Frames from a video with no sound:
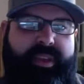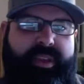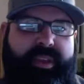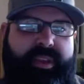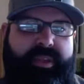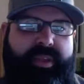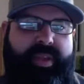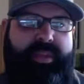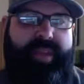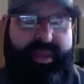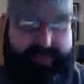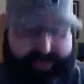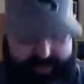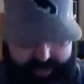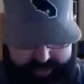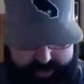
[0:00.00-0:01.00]
The thing that
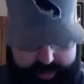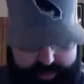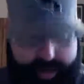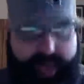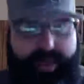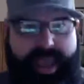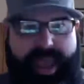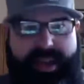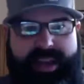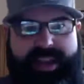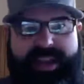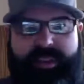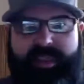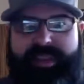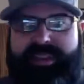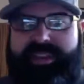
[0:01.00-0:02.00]
sucks about
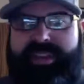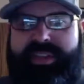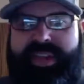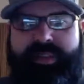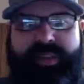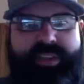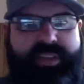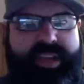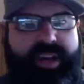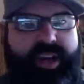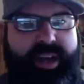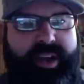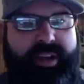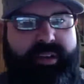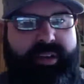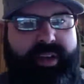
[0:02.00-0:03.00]
editing when Stevie's
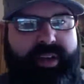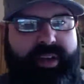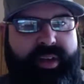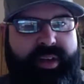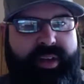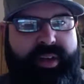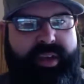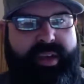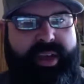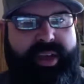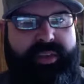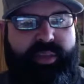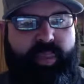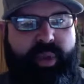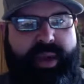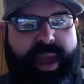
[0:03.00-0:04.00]
here
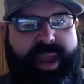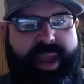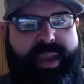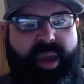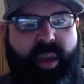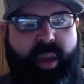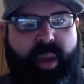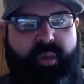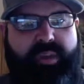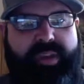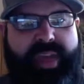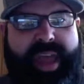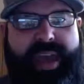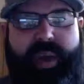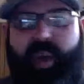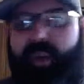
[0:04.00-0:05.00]
is when I go over
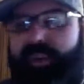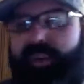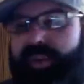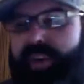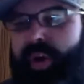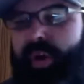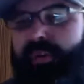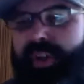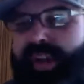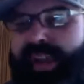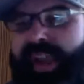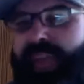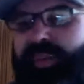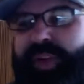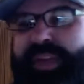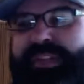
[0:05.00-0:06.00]
that over and over
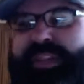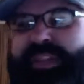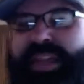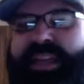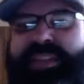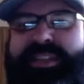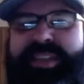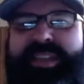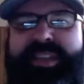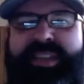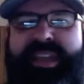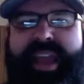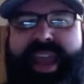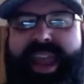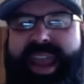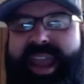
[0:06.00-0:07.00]
again, where it says,
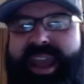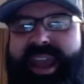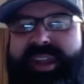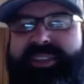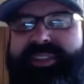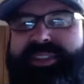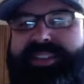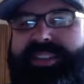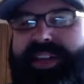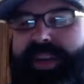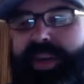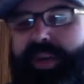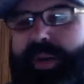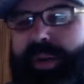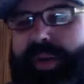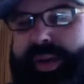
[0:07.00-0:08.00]
and
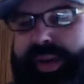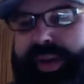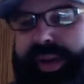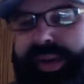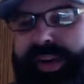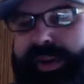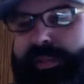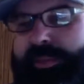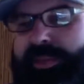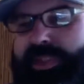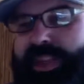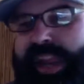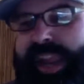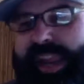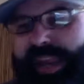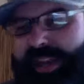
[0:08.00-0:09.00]
so
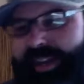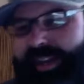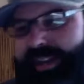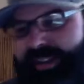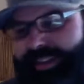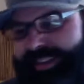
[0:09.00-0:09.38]
Jane,